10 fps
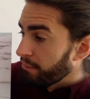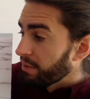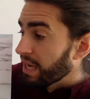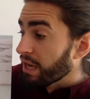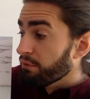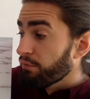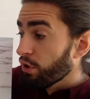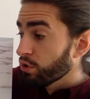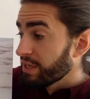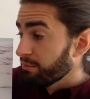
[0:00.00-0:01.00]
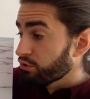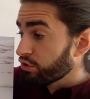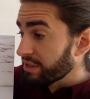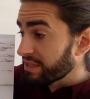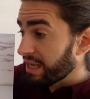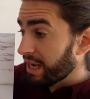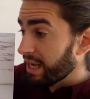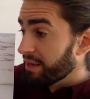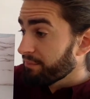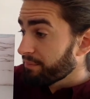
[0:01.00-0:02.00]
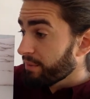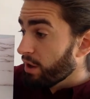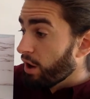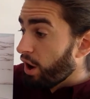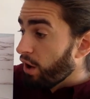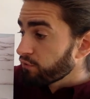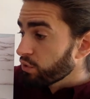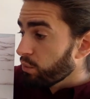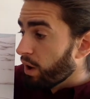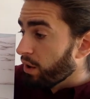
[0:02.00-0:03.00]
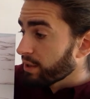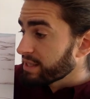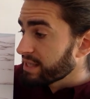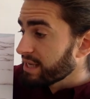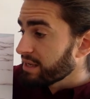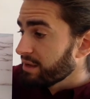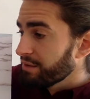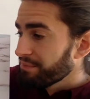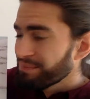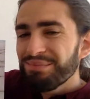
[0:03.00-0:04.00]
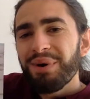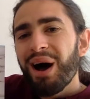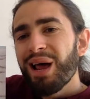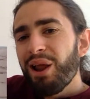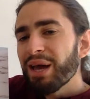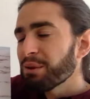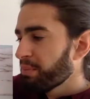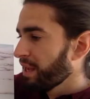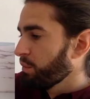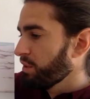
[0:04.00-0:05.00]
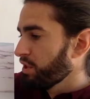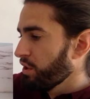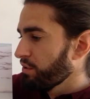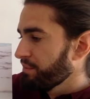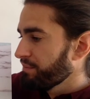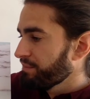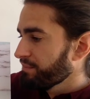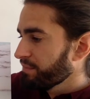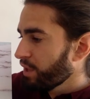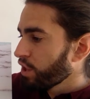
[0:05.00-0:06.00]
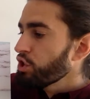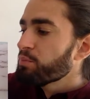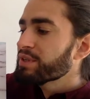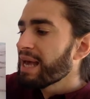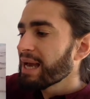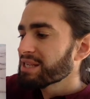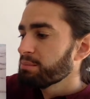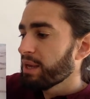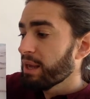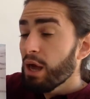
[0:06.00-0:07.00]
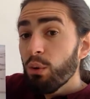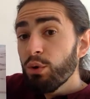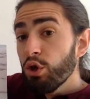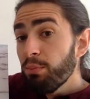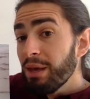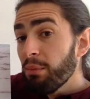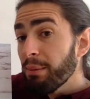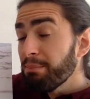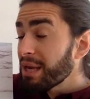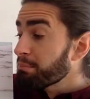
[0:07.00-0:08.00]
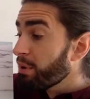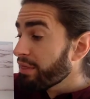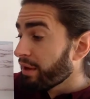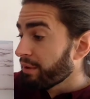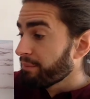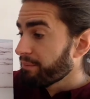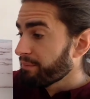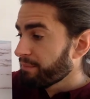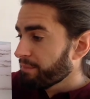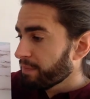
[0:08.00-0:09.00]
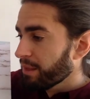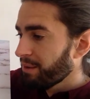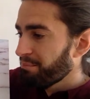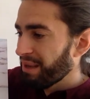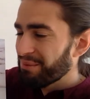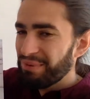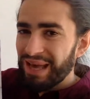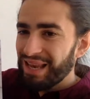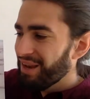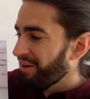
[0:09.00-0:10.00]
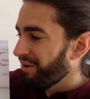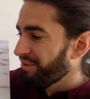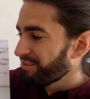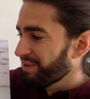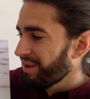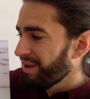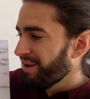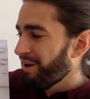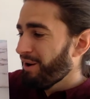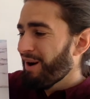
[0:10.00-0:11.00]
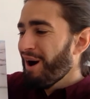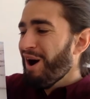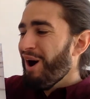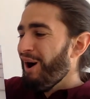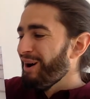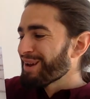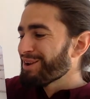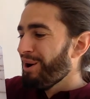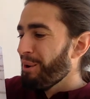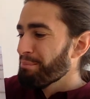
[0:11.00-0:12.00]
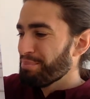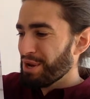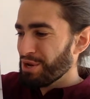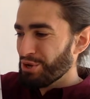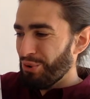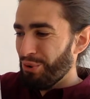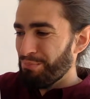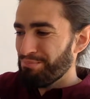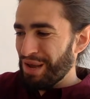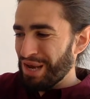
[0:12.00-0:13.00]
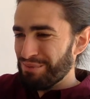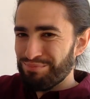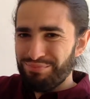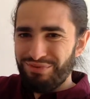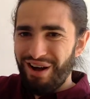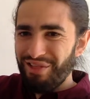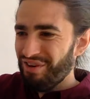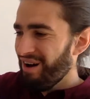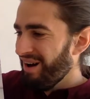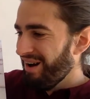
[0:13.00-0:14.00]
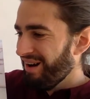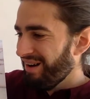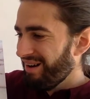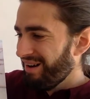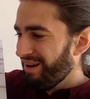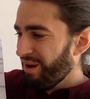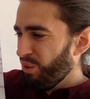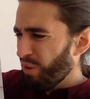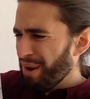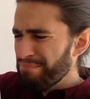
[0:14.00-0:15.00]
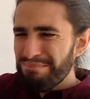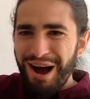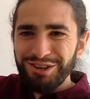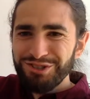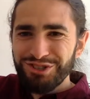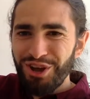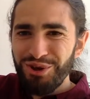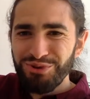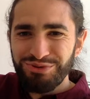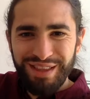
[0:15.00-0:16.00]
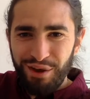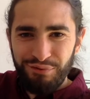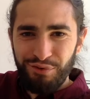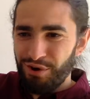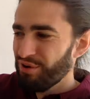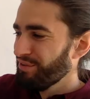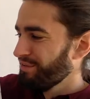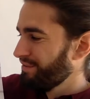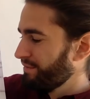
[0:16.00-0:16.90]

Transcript: Minik followed him trustingly. After a while, he said, I like being with you. You protect me. Will you be my big brother? Big Bear laughed. I can't be your big brother. We're much too different.